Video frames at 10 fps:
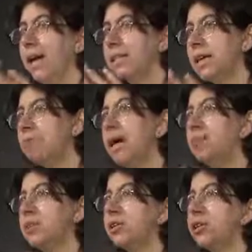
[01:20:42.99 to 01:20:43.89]

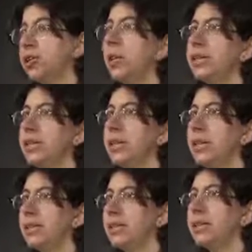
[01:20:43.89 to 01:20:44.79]
sometimes our
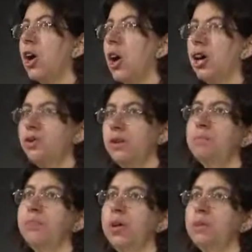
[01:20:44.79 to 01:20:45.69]
choices are
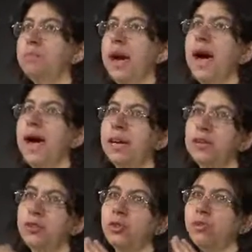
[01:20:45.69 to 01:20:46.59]
driven by
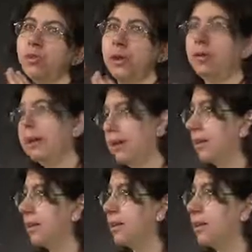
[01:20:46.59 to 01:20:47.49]
sort of
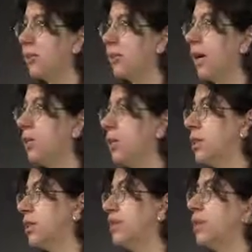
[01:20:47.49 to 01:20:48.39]
theoretical
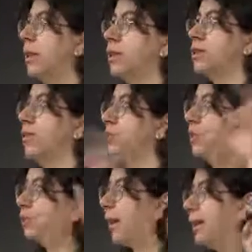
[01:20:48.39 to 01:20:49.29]
considerations of what's sort of
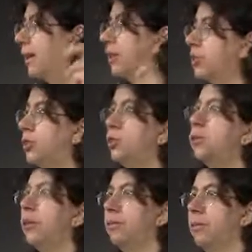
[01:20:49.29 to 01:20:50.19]
the right thing to
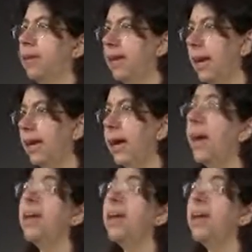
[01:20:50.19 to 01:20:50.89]
do given the data.